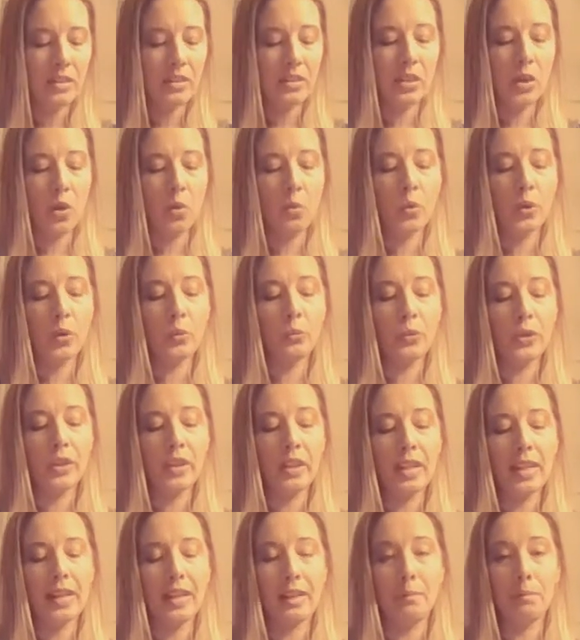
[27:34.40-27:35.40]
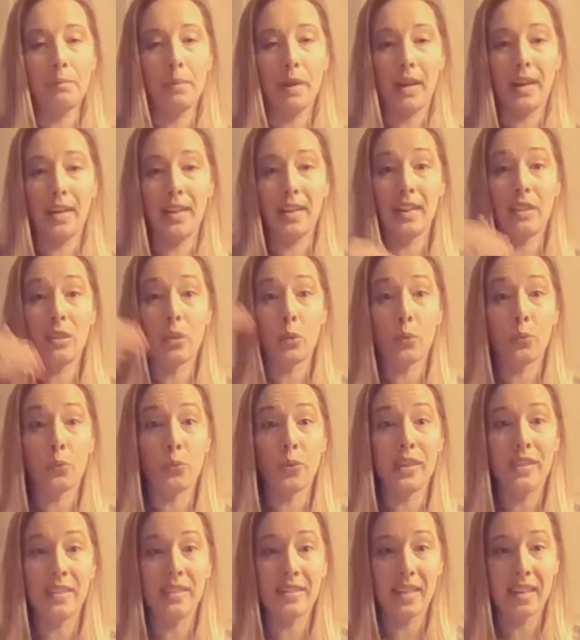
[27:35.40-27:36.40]
So we're really embodying the
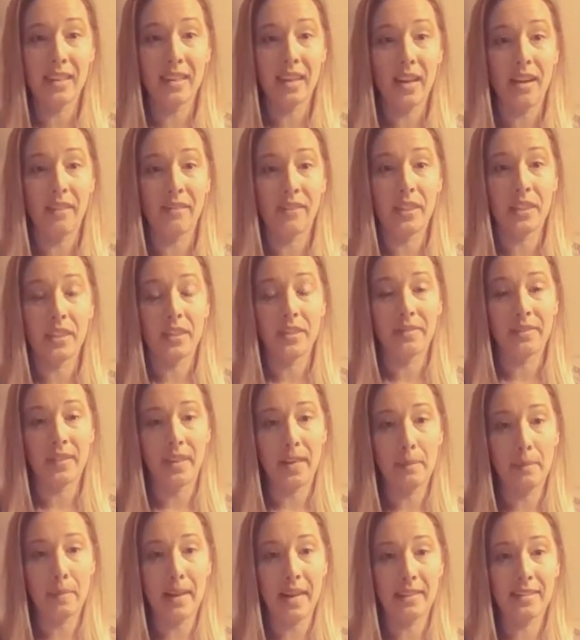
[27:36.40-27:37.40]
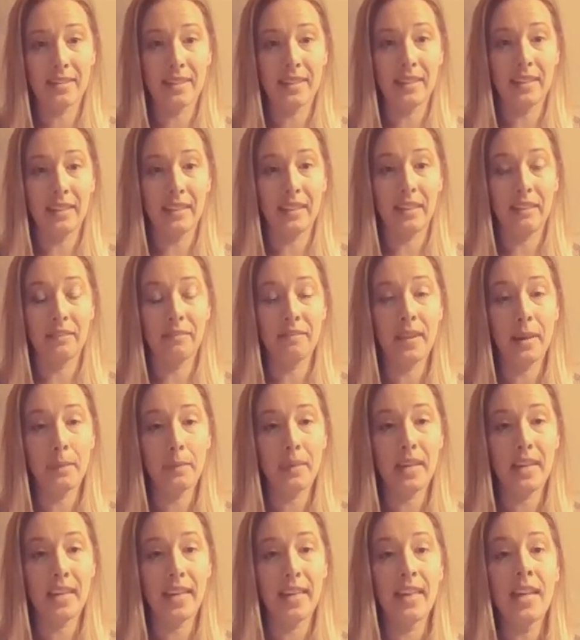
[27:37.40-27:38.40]
reset of the divine masculine and
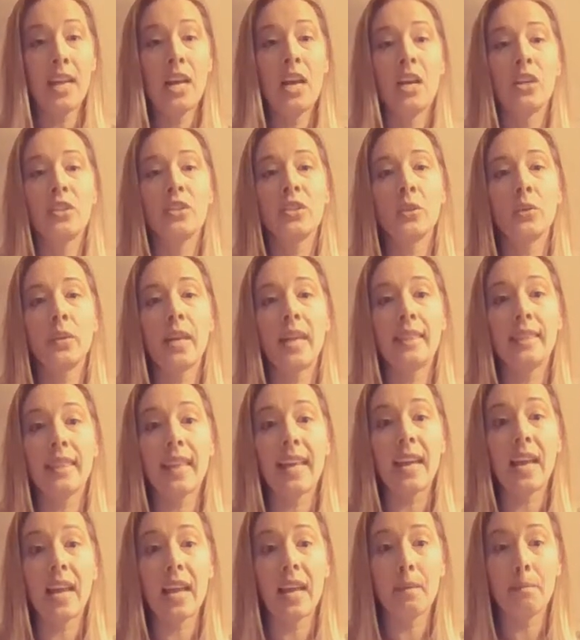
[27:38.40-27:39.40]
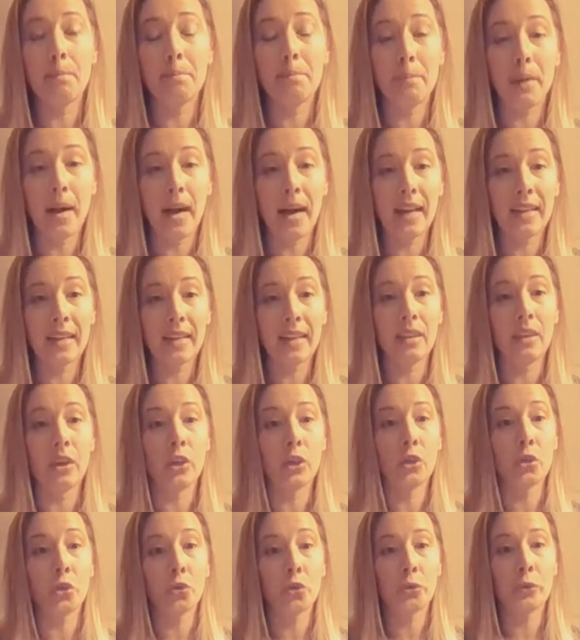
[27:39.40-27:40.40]
feminine so that they embody
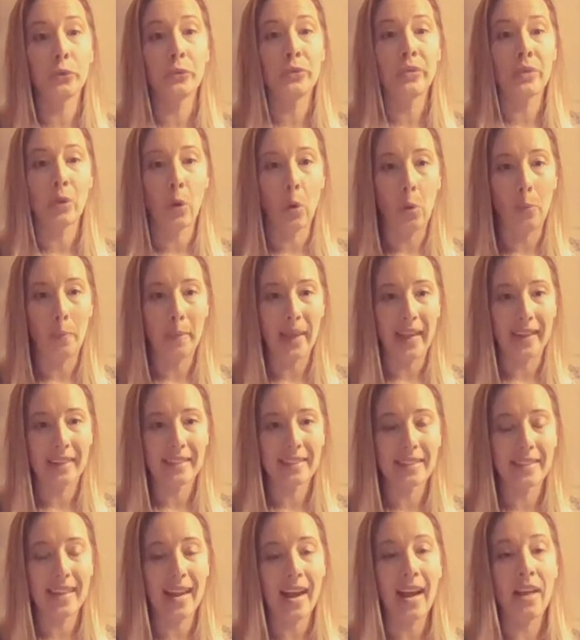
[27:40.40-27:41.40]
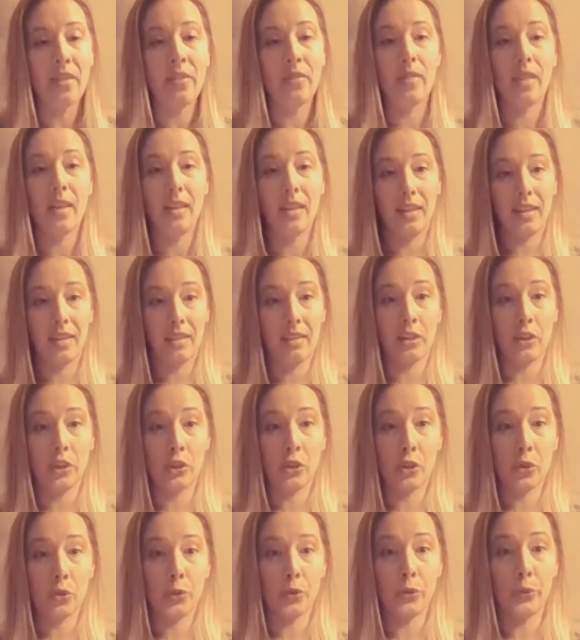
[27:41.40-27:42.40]
their true soulmate, and their
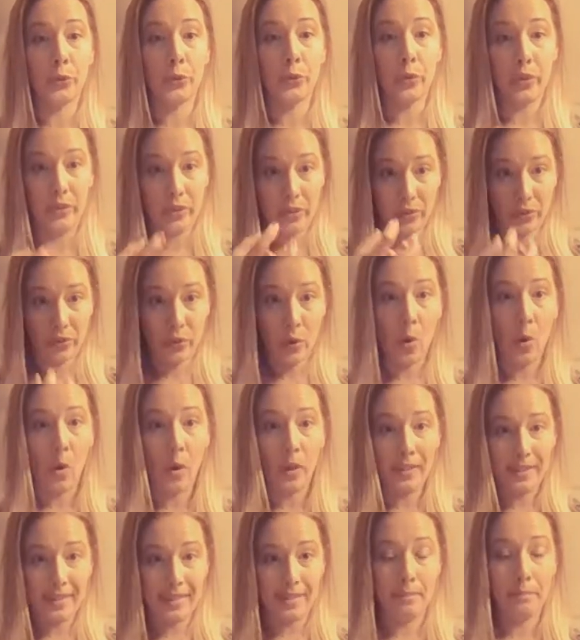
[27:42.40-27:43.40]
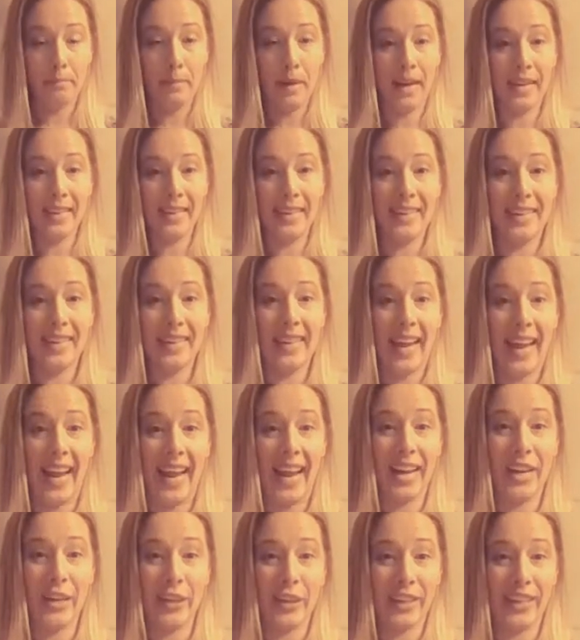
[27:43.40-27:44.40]
true soul is embodied and
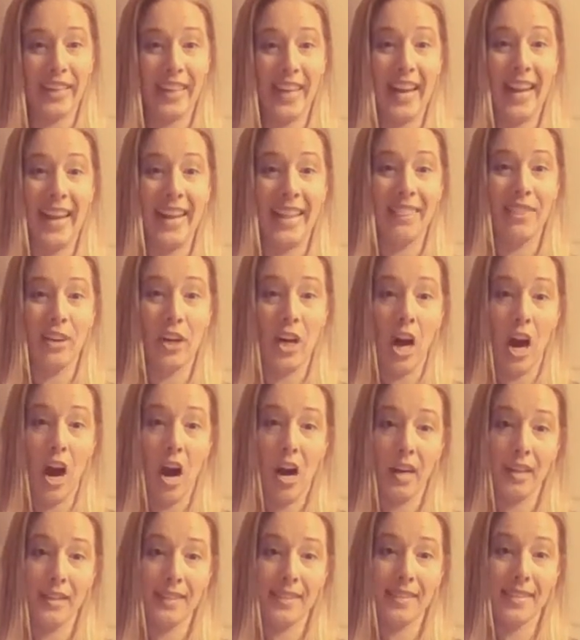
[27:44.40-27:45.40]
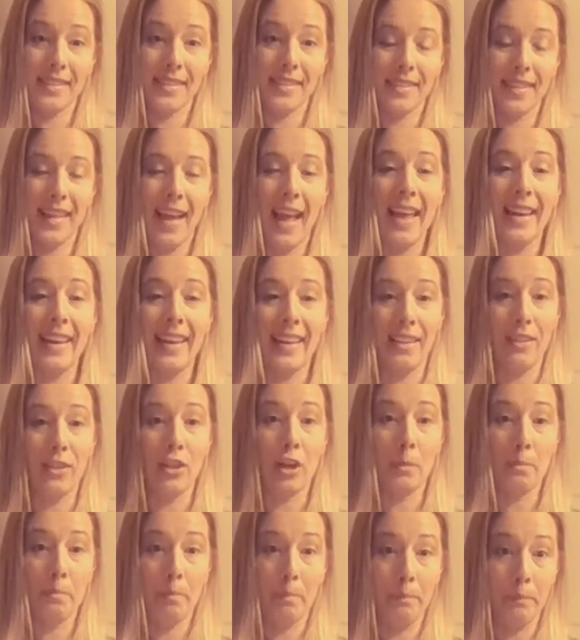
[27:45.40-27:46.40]
anchored in their heart and in
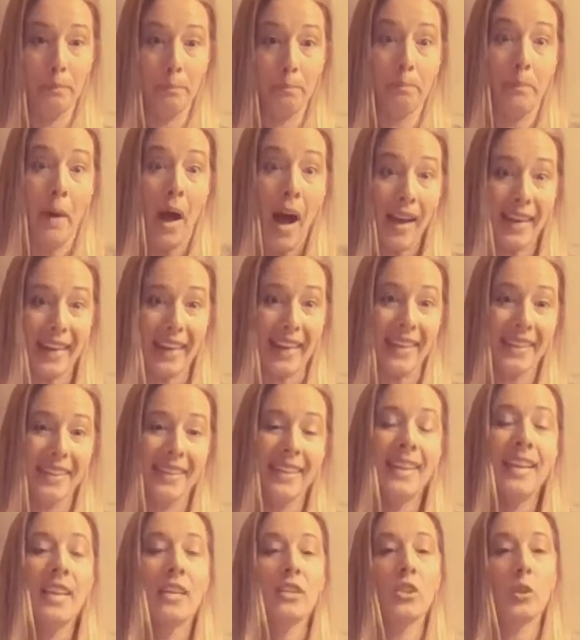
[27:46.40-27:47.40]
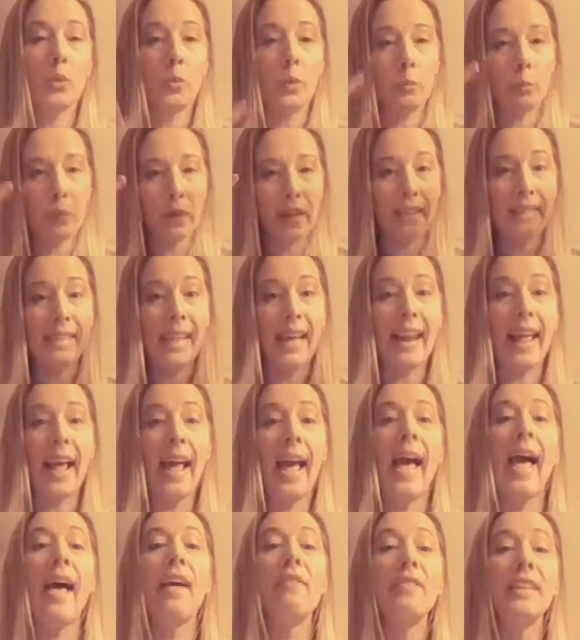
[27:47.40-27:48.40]
their body. So we're bringing that
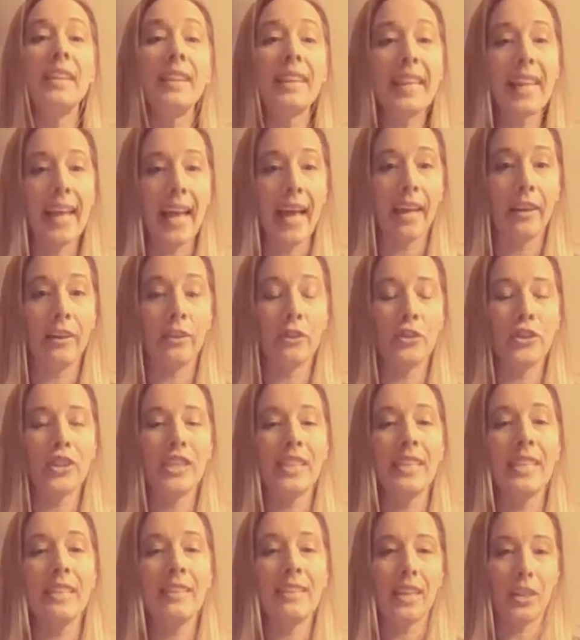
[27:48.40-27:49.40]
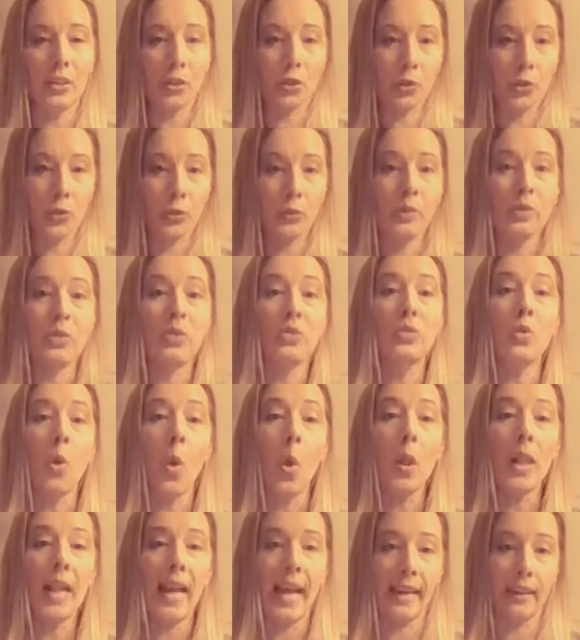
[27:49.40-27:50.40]
heavenly energy, that true
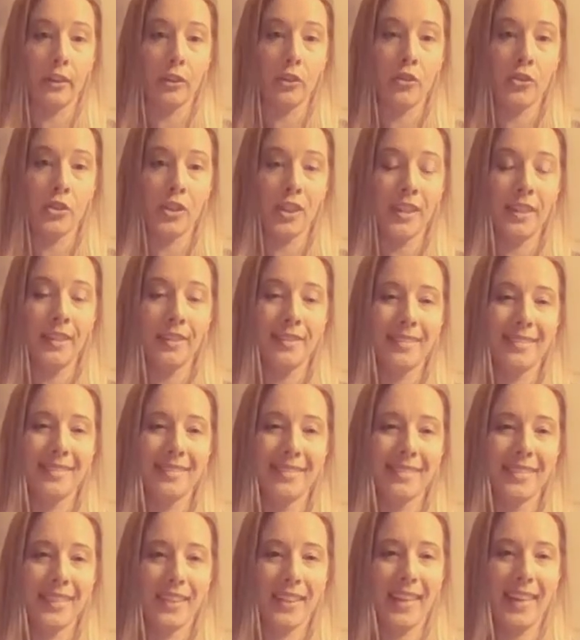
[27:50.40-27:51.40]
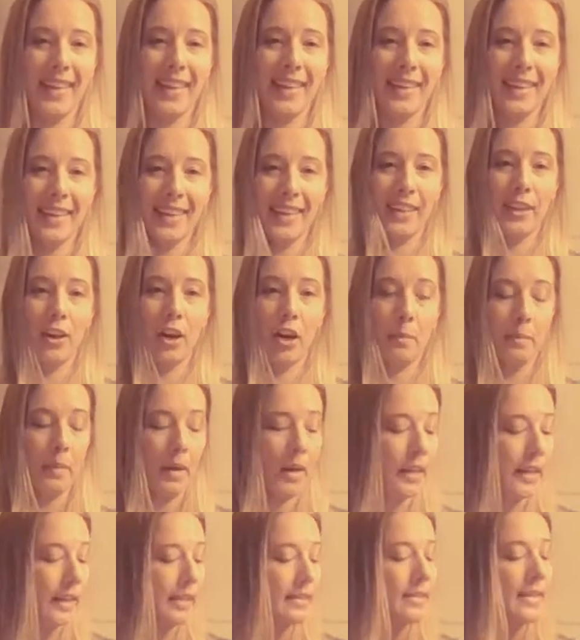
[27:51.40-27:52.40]
soul energy, okay, in our
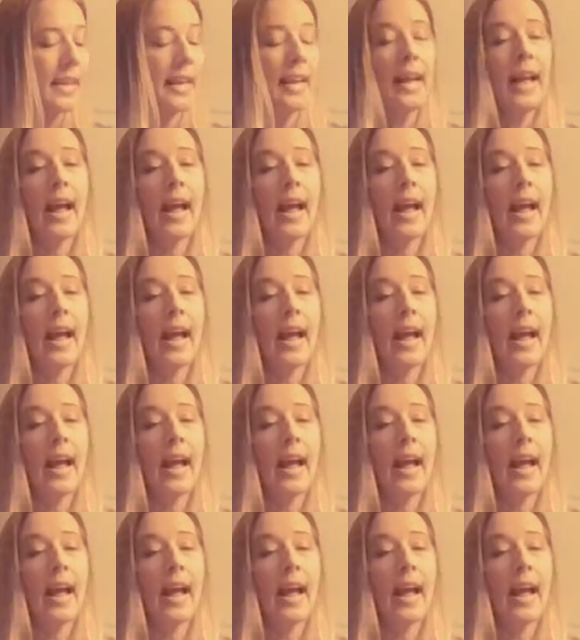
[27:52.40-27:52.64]
bodies.